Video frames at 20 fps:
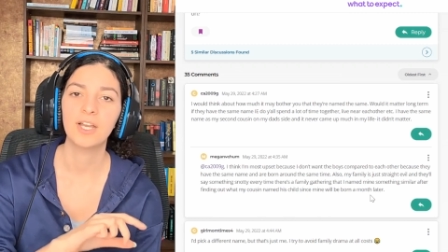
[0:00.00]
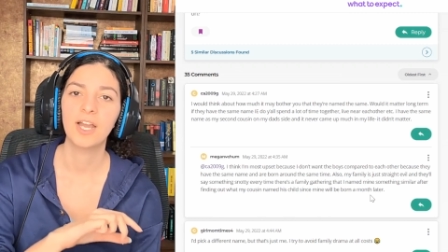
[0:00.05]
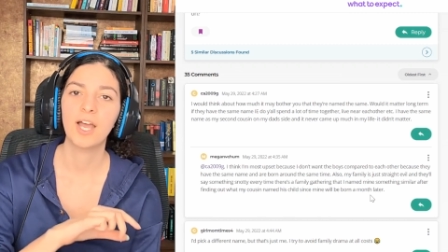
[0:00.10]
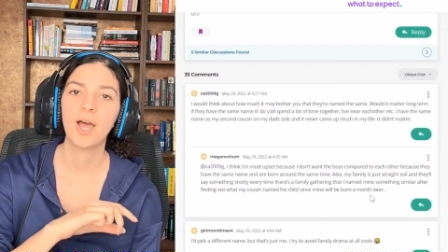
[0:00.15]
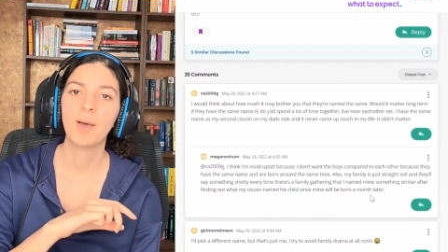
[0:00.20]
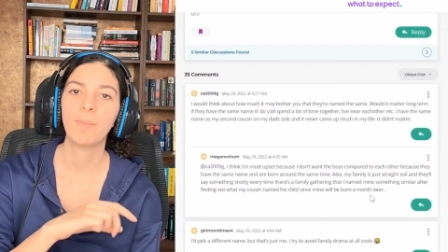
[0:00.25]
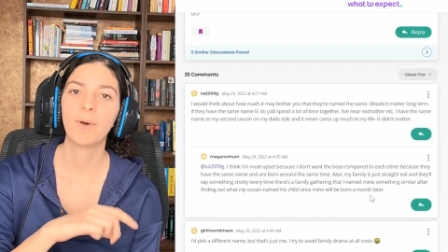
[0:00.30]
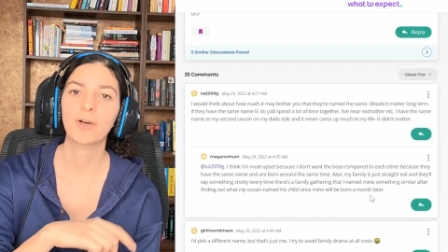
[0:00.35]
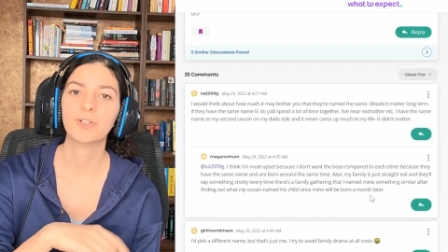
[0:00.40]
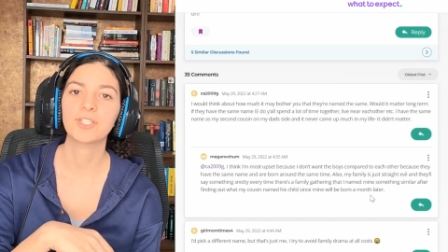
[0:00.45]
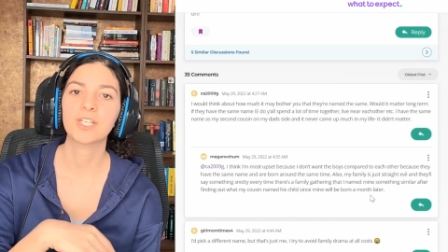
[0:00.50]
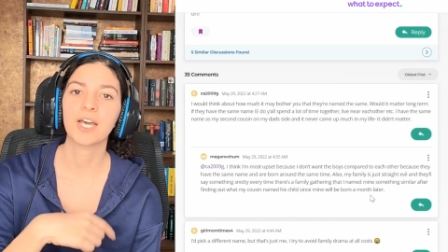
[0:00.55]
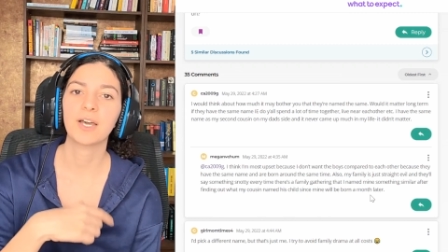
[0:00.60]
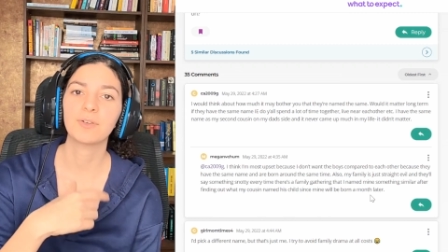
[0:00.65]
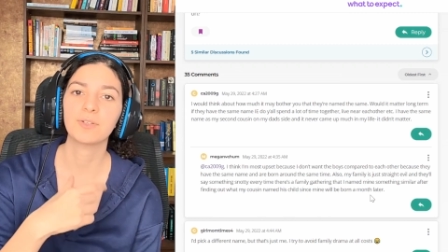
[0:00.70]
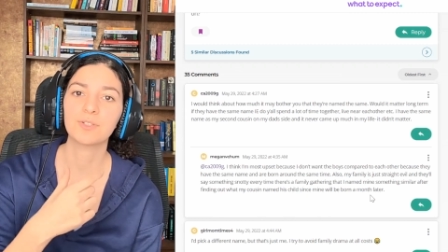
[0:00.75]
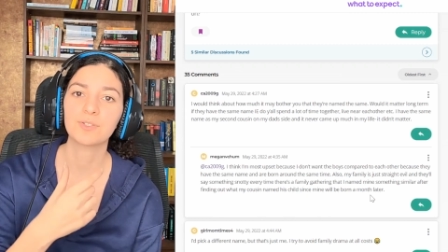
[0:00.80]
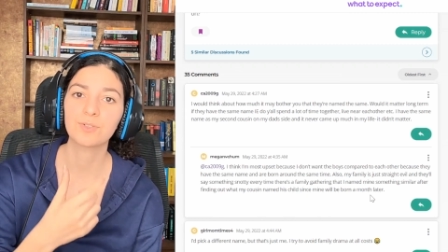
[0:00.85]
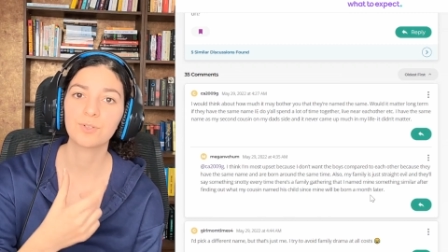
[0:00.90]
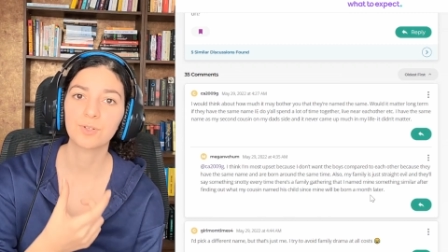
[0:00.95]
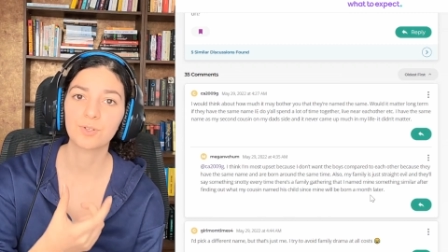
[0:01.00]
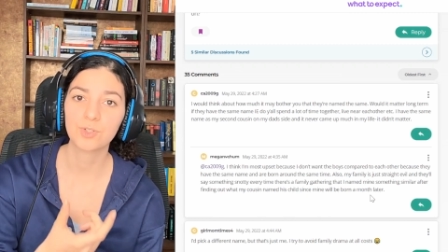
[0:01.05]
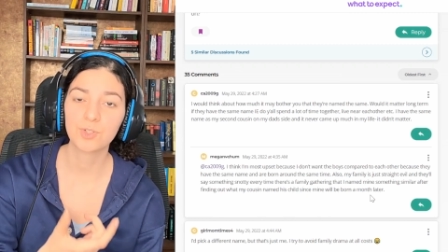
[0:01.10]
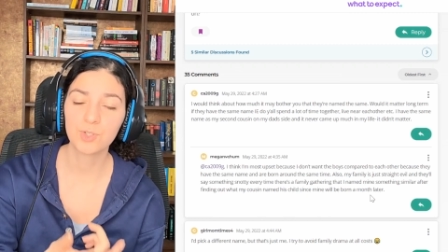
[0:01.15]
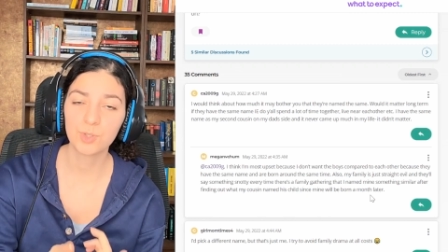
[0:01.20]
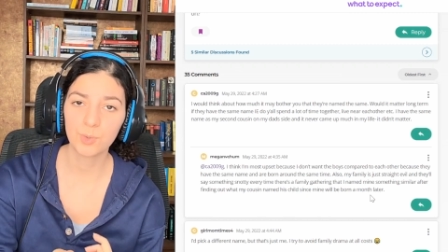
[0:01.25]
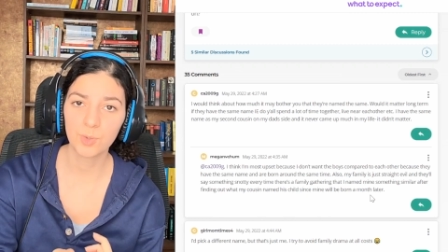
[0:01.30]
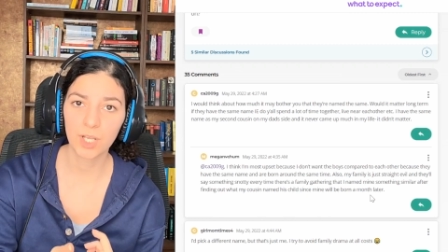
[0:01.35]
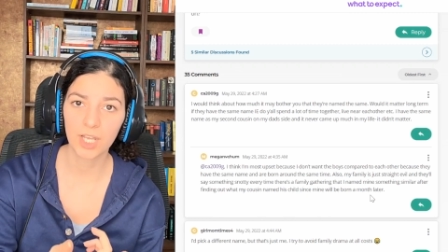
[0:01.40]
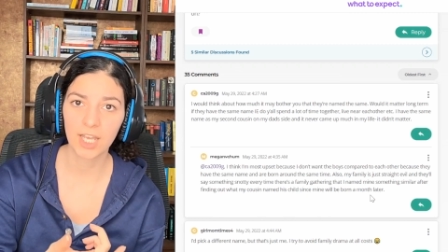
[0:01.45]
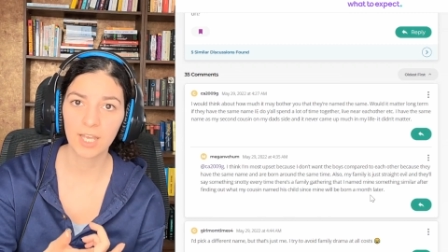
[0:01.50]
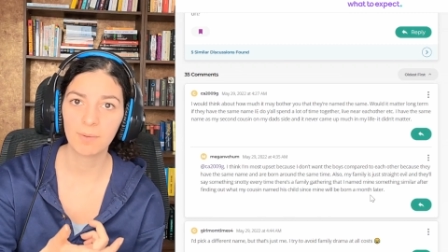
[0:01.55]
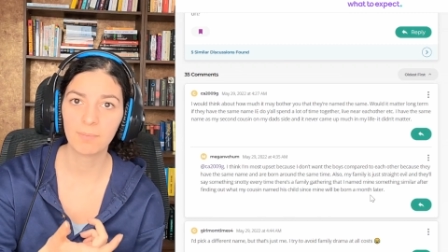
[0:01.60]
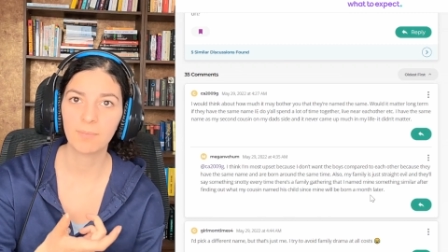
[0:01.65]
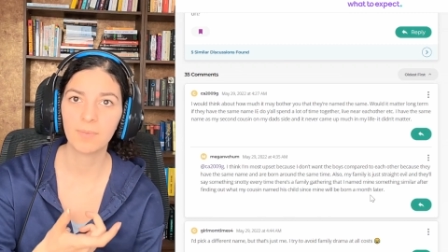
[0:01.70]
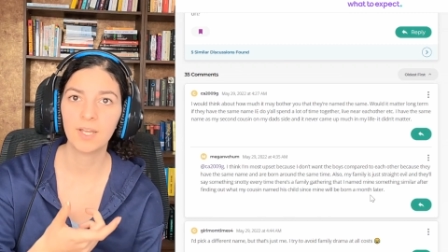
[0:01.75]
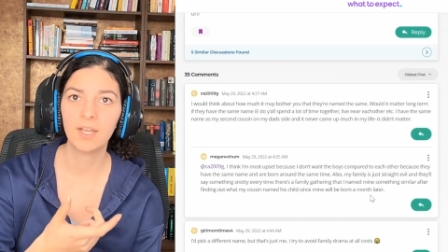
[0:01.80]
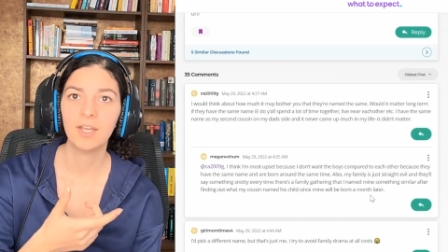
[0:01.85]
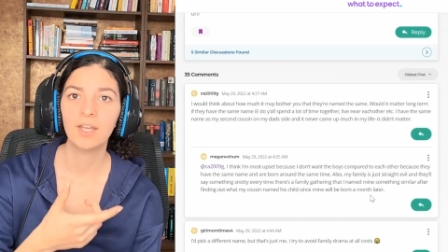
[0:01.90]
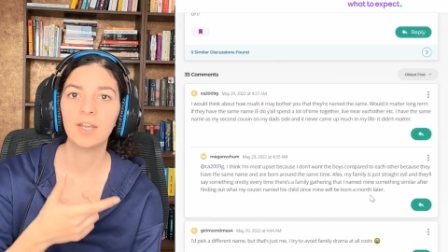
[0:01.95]
about how you talk to
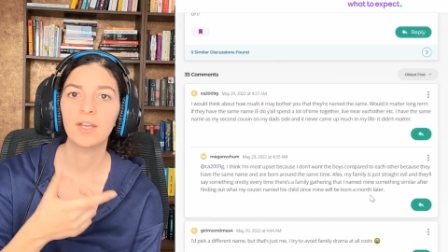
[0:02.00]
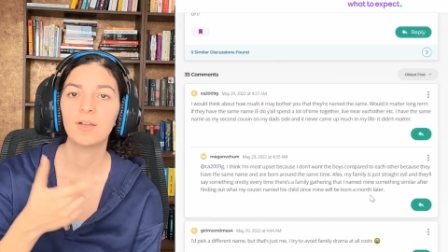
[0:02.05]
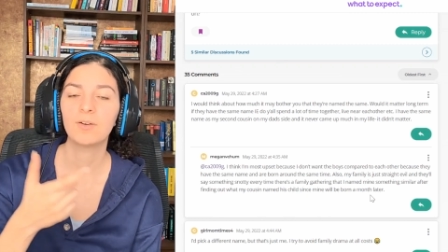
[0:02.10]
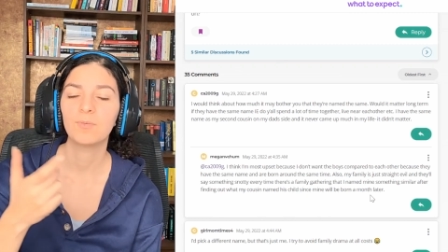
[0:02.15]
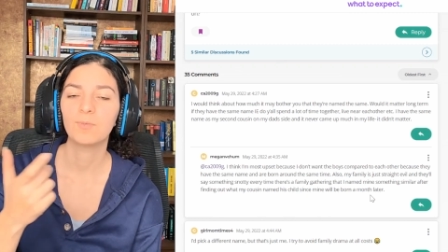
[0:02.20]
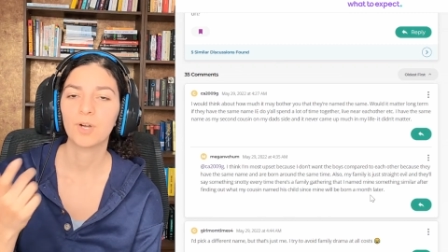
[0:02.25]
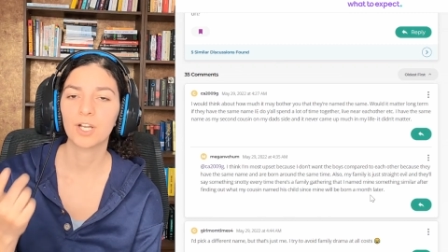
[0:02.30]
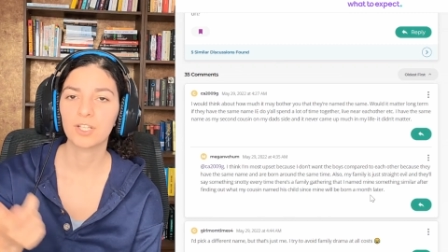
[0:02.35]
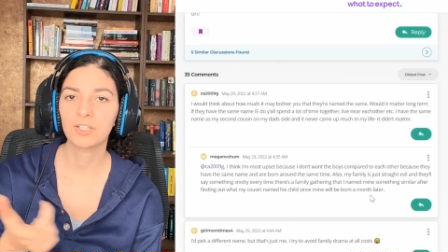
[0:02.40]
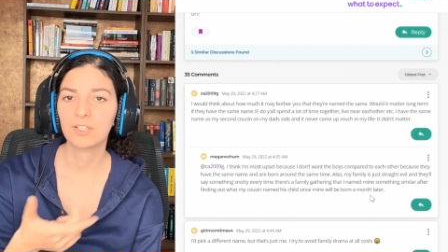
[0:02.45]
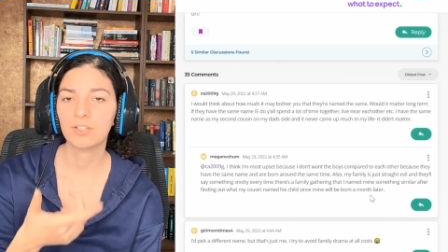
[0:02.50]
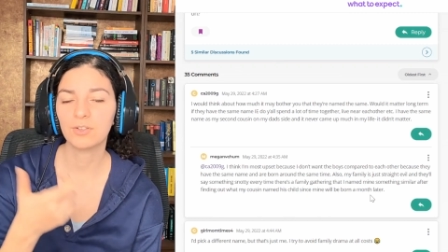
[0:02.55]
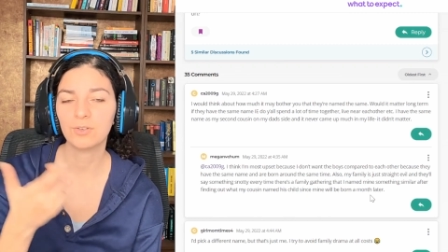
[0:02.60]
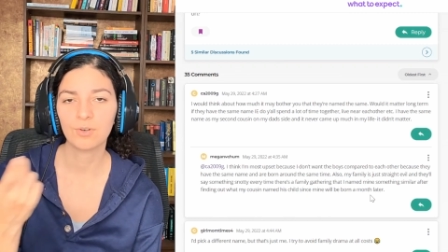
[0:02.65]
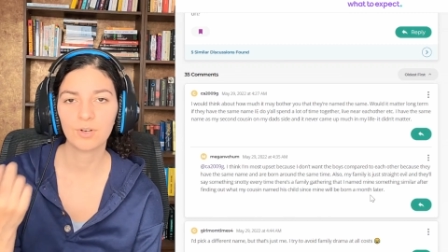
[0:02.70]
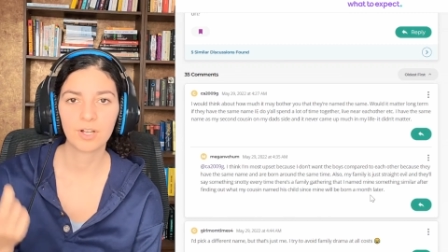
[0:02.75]
him when